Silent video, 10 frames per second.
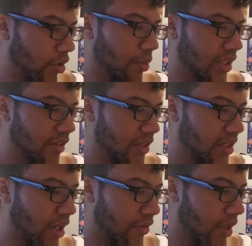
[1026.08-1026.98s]
must have
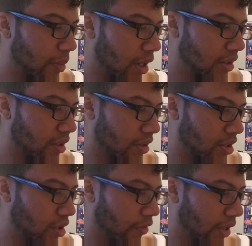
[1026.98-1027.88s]
snuck them onto the
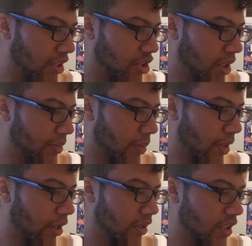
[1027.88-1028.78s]
survey ship to
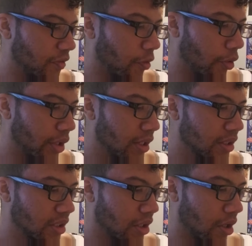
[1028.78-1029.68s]
Paradis four
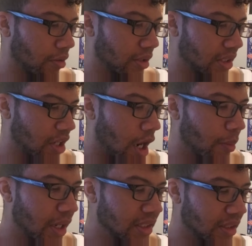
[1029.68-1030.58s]
years ago, his
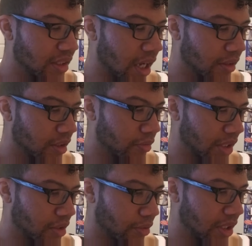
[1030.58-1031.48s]
comrades and the Eldian
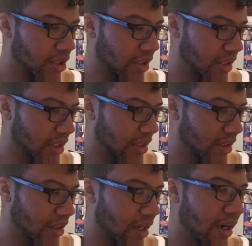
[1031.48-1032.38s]
restorationists.
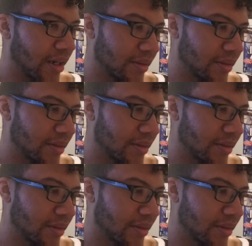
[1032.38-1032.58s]
Gah.